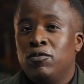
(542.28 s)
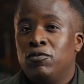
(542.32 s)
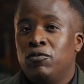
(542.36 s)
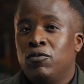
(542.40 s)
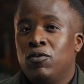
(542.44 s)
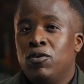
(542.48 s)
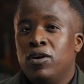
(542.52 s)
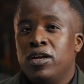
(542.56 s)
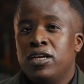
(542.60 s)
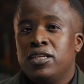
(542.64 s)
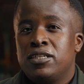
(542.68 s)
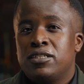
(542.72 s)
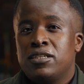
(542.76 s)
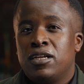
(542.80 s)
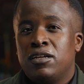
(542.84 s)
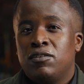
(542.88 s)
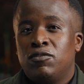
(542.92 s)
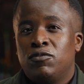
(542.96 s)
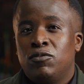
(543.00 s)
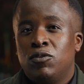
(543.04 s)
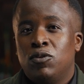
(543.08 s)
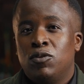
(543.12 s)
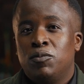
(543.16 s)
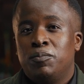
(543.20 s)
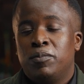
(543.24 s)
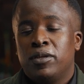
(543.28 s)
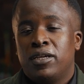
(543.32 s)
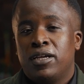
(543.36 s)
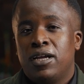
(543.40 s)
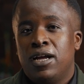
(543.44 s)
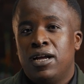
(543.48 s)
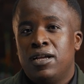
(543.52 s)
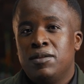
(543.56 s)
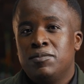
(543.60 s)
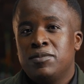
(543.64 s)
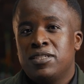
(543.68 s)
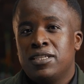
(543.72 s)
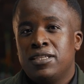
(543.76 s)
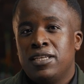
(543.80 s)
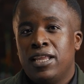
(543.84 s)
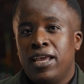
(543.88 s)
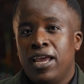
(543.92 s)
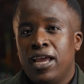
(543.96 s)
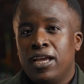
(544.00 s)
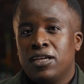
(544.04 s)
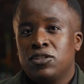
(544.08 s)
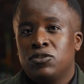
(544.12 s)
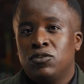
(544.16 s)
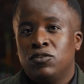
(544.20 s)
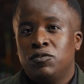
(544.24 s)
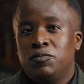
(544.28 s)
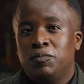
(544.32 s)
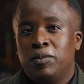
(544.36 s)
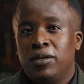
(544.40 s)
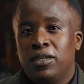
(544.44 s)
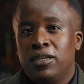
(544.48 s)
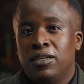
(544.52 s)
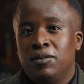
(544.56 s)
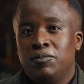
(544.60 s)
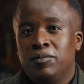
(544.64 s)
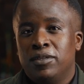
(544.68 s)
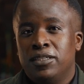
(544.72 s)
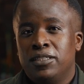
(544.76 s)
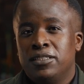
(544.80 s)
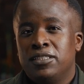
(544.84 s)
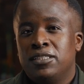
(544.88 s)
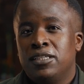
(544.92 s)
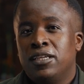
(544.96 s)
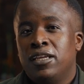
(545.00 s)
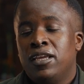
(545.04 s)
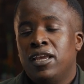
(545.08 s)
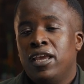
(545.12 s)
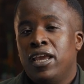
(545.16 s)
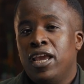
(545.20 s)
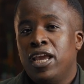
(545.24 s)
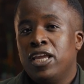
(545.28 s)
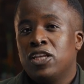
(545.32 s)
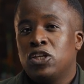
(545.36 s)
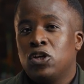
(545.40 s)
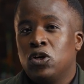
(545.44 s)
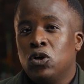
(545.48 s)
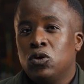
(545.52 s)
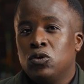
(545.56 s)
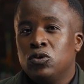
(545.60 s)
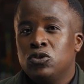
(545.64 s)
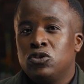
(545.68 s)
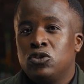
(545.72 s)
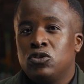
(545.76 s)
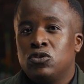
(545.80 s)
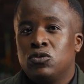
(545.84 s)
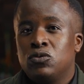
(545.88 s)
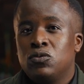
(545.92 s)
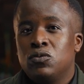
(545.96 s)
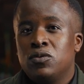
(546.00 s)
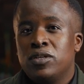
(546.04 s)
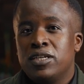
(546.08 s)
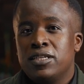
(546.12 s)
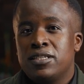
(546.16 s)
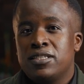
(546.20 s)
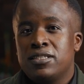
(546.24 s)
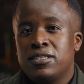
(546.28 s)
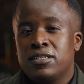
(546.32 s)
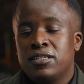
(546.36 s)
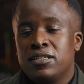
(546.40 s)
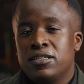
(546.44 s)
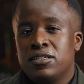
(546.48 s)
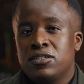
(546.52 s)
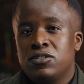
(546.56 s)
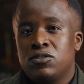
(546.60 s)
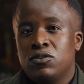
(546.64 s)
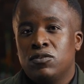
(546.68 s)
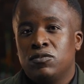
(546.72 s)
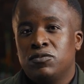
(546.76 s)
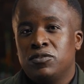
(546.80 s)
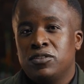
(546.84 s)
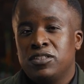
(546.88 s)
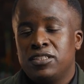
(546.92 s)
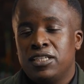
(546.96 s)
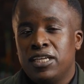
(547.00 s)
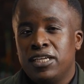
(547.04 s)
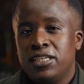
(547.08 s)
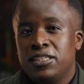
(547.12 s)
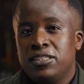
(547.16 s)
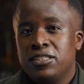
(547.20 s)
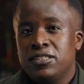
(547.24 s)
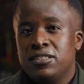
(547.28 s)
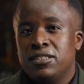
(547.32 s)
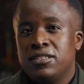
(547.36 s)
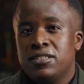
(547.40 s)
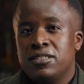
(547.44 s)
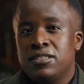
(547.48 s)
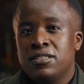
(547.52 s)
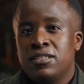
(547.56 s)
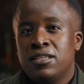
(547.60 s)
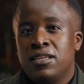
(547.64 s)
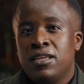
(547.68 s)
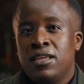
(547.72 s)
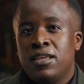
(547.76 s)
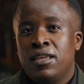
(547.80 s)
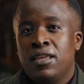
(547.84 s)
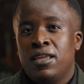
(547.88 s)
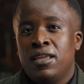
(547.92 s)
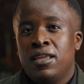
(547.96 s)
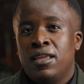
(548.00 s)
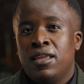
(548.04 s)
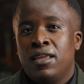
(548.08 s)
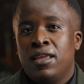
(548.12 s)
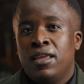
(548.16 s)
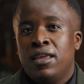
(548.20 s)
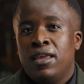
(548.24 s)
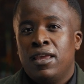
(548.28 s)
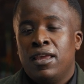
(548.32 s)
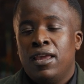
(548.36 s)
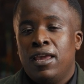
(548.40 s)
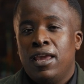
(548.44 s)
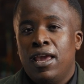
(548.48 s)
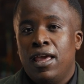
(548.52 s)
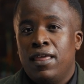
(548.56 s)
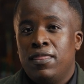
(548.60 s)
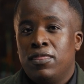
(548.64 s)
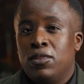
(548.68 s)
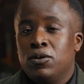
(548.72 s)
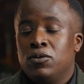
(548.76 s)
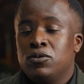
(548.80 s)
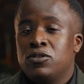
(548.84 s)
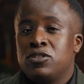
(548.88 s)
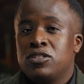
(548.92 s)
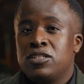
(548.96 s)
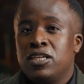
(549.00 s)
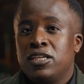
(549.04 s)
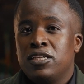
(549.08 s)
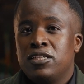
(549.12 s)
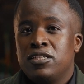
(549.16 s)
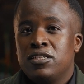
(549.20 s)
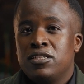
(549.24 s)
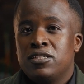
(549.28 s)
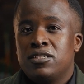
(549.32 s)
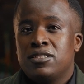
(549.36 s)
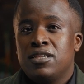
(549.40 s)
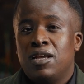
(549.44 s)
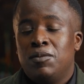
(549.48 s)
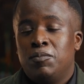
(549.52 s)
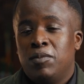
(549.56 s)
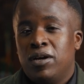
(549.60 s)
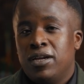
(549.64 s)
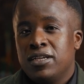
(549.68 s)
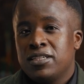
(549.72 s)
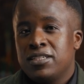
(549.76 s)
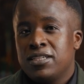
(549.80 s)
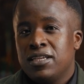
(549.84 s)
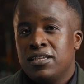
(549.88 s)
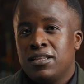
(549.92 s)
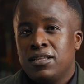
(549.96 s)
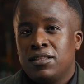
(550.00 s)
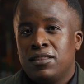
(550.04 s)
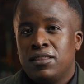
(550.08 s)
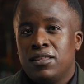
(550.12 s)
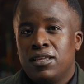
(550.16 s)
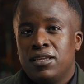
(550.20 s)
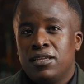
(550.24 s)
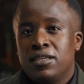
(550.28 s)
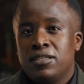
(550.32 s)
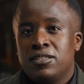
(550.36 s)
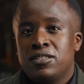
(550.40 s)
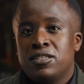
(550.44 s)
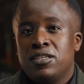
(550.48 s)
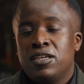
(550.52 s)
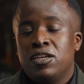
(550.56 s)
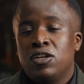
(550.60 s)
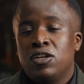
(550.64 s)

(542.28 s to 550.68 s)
Before a draft law becomes an act of Parliament, it goes through a series of stages, and those stages, amongst other things,